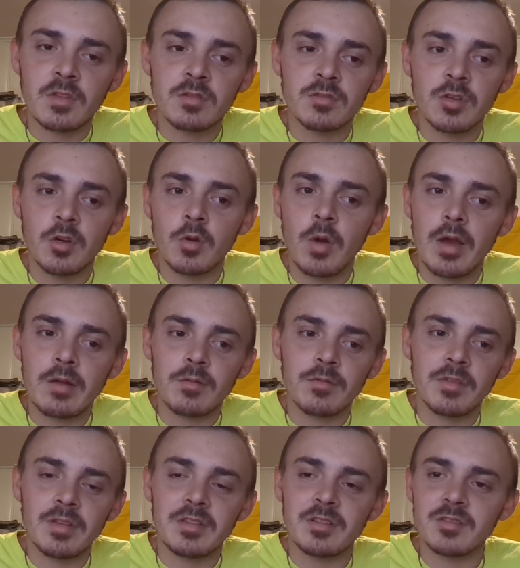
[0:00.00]
So I don't
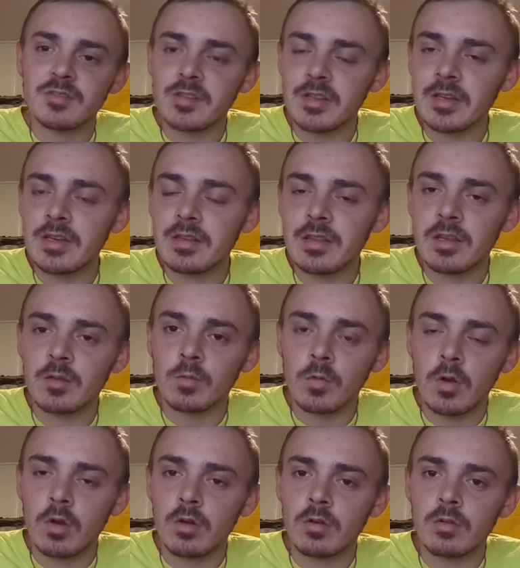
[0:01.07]
think there's anything
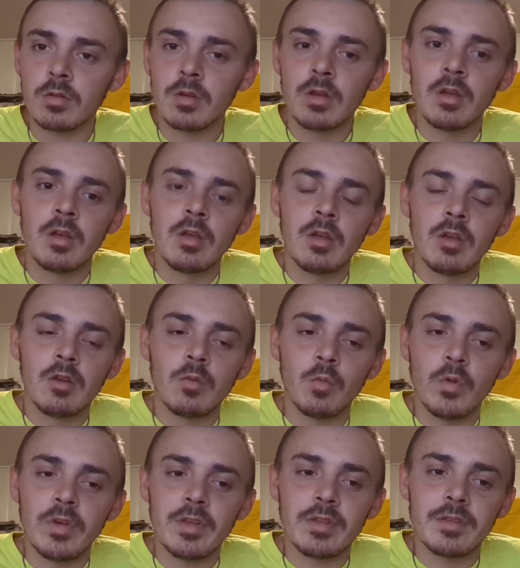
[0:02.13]
wrong
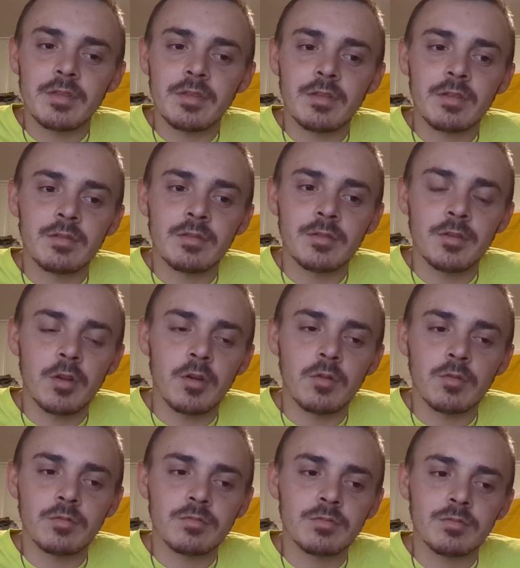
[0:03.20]
with, you
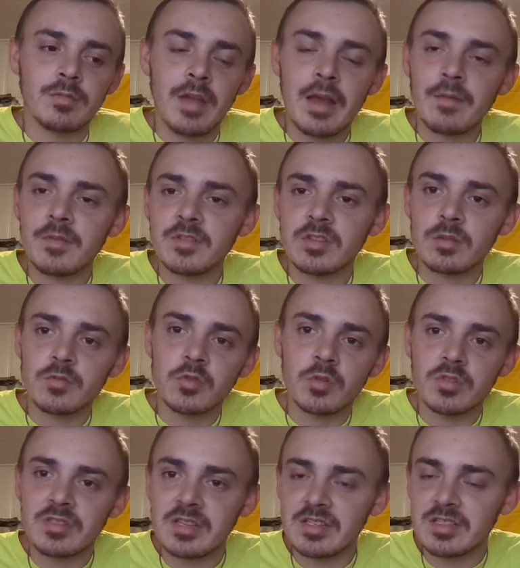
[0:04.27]
know, having some
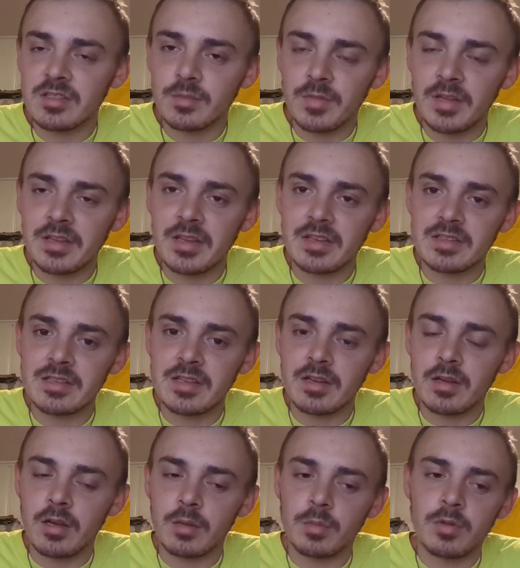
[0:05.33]
sort of system like that set
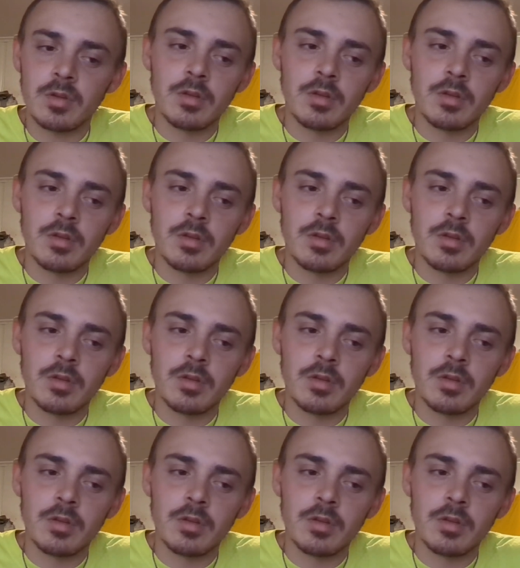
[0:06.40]
up.